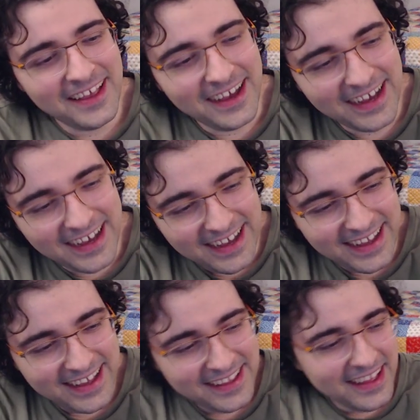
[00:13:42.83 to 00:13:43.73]

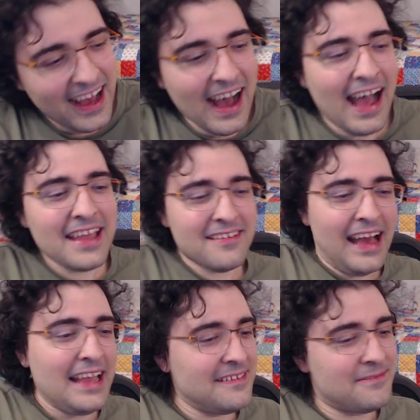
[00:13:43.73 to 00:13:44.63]
Uh I
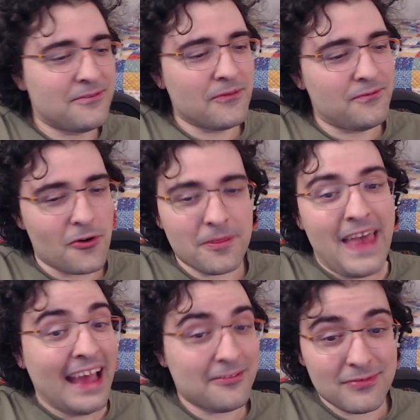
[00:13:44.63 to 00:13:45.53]
I for
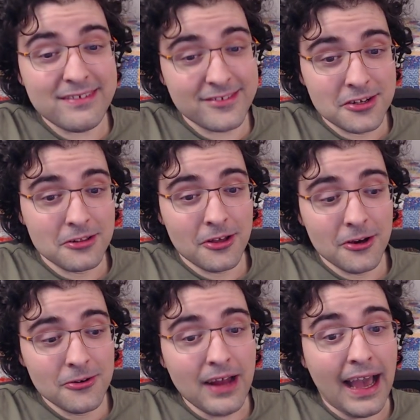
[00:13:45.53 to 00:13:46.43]
that reason alone,